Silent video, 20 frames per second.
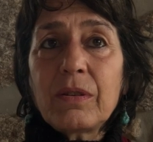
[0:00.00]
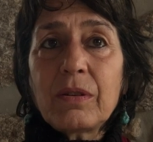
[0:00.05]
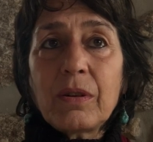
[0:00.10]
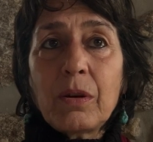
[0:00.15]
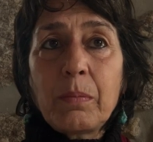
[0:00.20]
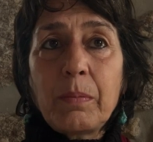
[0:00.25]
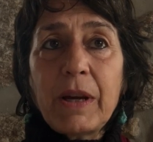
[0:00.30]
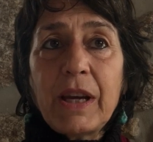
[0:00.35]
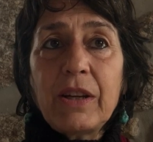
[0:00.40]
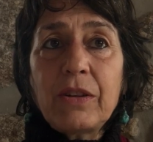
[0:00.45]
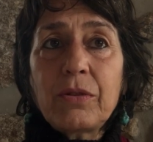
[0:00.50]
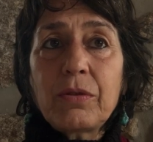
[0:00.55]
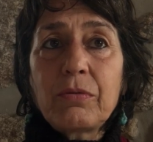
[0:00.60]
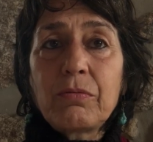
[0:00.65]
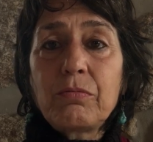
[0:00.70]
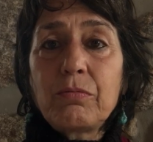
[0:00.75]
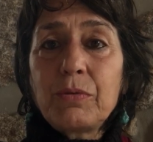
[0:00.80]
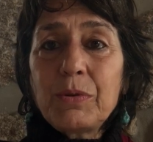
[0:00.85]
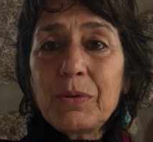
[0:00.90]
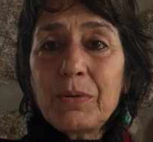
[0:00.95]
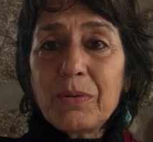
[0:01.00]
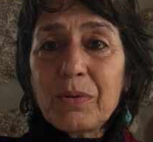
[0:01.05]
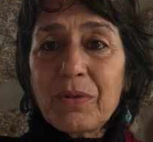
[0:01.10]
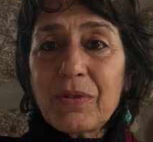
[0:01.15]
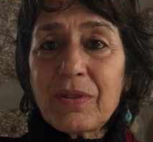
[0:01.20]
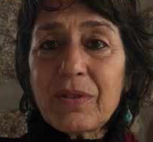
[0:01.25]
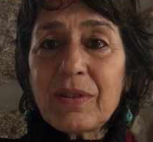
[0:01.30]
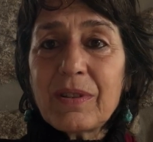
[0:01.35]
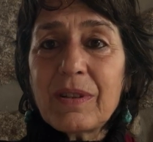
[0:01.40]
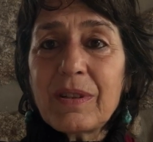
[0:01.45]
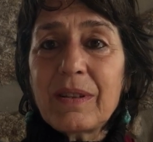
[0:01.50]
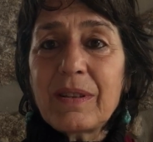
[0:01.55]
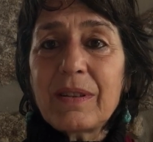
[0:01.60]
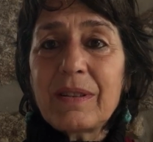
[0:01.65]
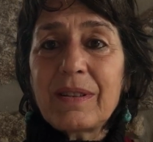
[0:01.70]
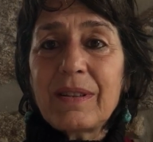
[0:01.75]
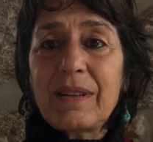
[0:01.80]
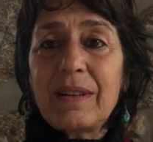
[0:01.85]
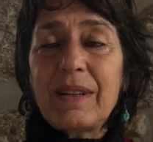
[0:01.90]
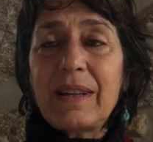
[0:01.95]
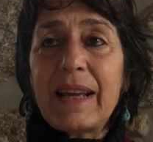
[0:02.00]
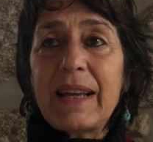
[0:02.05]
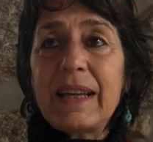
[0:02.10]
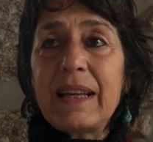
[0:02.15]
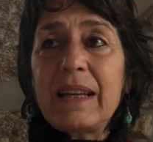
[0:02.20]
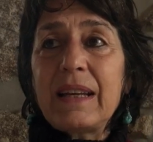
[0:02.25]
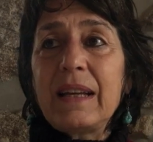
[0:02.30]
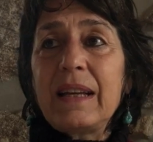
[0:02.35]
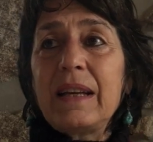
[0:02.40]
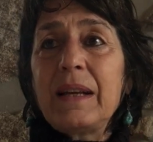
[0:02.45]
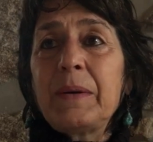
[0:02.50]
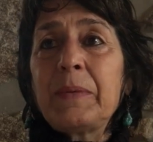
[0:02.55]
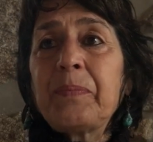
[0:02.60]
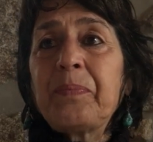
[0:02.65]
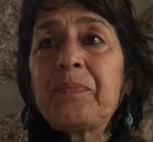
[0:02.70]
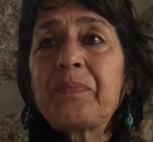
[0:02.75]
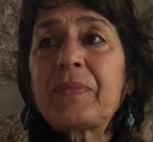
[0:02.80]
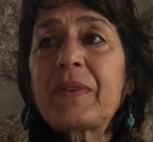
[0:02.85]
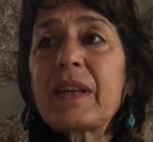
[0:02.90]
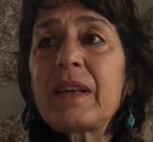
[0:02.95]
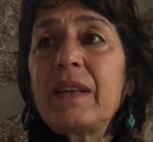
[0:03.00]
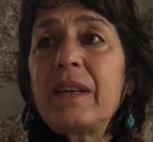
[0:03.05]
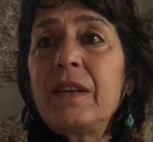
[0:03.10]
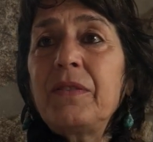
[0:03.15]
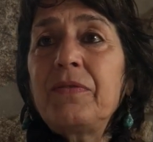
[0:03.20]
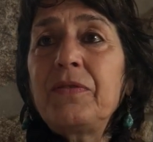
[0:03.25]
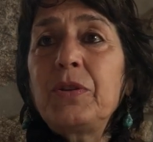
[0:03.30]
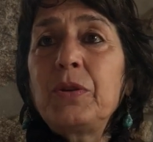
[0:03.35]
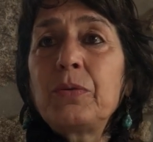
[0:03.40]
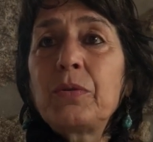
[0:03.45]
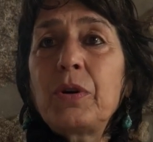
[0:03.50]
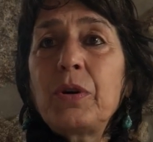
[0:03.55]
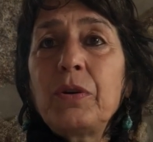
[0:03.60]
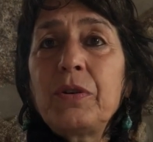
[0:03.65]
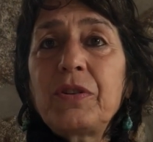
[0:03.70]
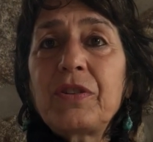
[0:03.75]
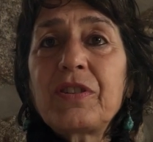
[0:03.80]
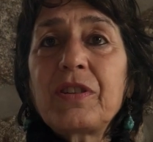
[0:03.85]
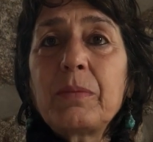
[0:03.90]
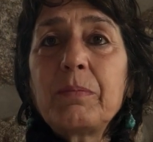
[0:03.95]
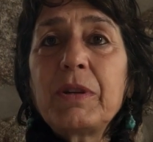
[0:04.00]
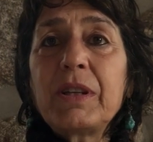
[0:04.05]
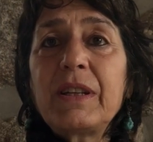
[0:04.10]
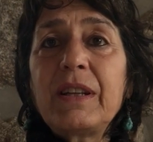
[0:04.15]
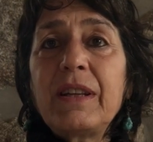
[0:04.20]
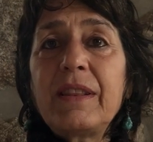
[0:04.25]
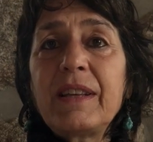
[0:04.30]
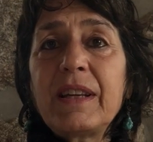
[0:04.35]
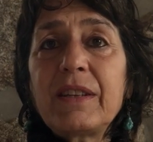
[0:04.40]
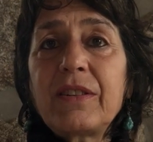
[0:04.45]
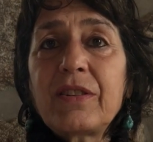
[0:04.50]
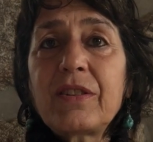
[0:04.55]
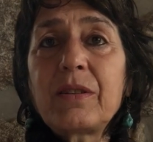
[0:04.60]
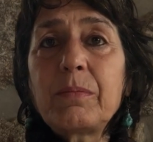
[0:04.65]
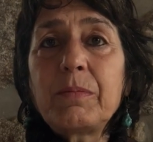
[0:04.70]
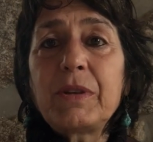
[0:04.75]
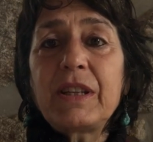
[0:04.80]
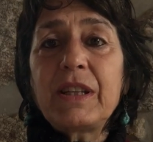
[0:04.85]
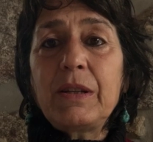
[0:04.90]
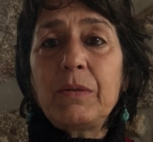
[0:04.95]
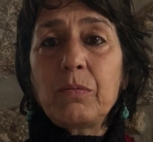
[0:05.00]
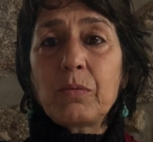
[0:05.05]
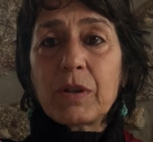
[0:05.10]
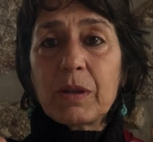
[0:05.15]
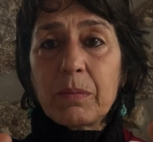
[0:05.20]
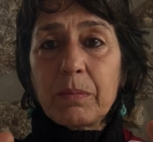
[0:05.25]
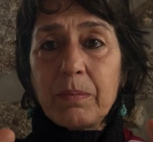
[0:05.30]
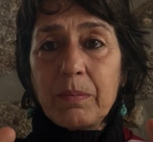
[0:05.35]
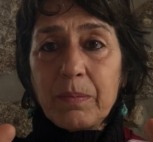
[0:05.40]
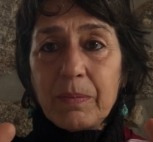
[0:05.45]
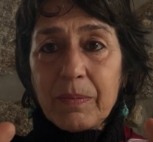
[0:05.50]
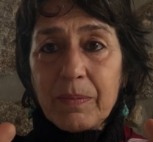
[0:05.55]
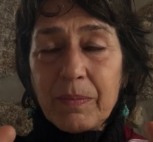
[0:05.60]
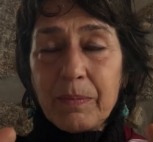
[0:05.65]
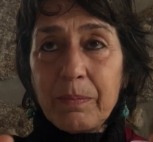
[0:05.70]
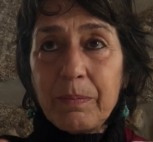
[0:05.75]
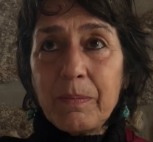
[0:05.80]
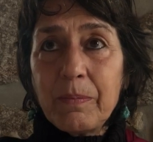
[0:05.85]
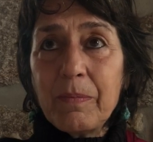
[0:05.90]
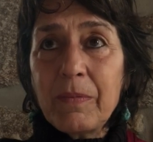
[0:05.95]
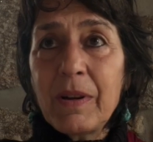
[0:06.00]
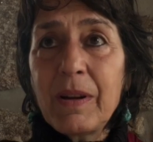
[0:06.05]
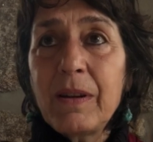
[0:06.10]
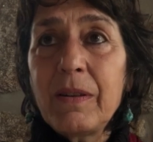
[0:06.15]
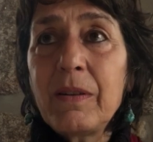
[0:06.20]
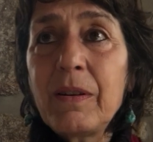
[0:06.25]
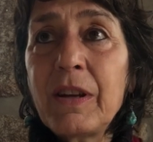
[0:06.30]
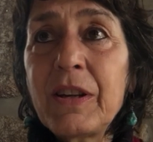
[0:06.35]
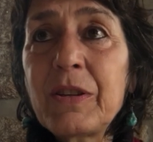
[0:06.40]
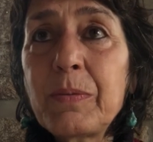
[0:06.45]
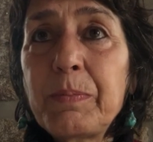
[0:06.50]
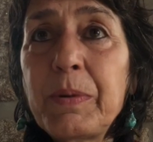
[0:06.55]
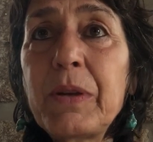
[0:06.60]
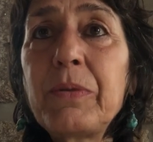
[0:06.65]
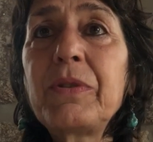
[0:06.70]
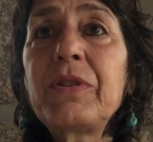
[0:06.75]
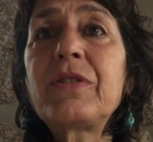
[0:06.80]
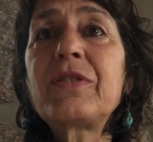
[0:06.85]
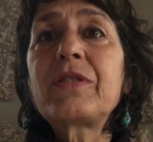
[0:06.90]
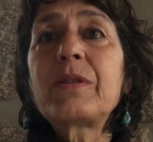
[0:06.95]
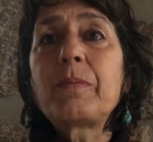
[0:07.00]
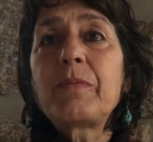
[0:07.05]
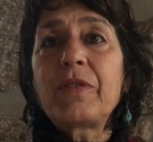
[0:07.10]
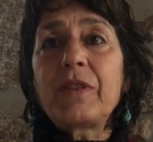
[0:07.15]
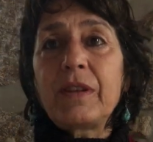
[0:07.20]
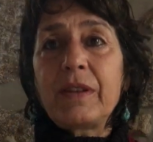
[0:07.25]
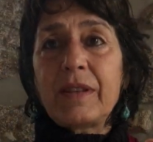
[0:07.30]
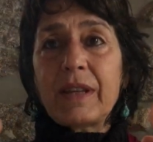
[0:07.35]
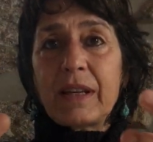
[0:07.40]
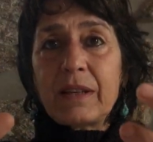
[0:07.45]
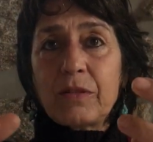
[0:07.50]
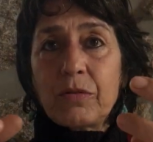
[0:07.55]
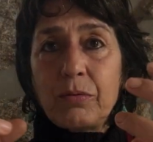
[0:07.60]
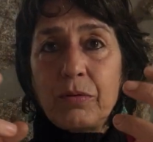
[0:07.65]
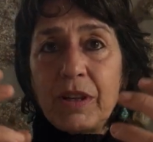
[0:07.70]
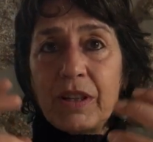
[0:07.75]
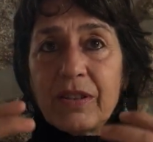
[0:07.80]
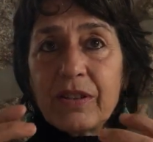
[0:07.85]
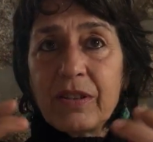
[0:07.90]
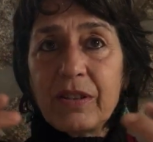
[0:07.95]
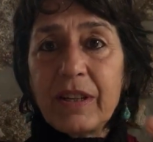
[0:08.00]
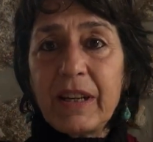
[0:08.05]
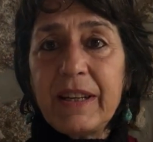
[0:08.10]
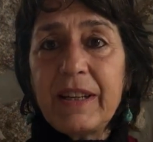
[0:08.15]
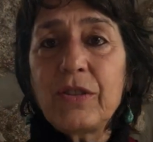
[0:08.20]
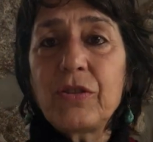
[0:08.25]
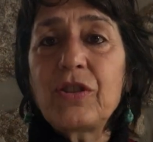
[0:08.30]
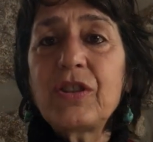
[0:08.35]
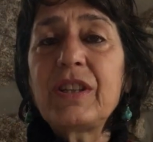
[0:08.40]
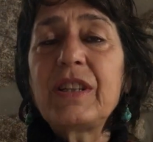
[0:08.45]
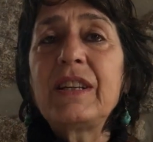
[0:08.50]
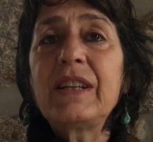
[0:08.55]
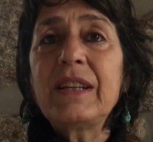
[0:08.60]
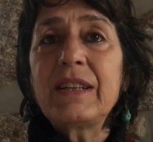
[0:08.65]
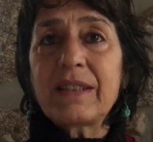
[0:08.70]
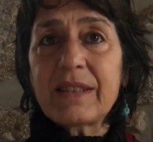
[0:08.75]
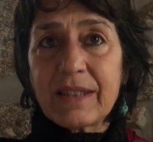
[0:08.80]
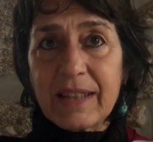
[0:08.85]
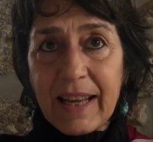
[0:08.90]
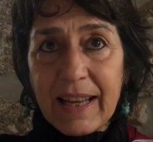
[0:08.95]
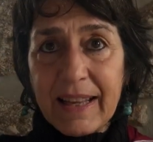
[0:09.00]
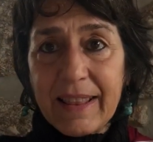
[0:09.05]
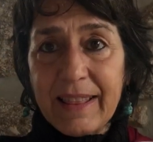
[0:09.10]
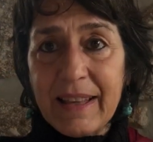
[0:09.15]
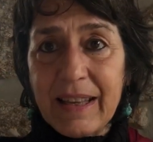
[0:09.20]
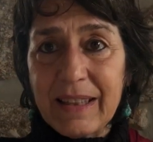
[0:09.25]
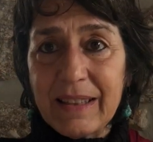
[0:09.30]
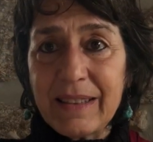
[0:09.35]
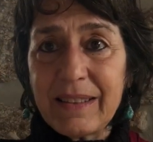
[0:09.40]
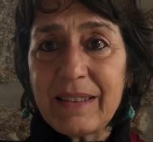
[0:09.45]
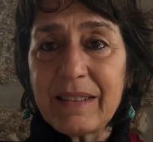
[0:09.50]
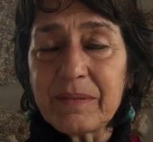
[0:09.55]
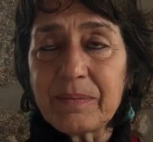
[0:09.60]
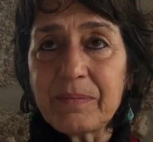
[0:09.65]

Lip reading: obey to rules. Like if you hurt somebody, that somebody will experience something that creates an energy. It's like that.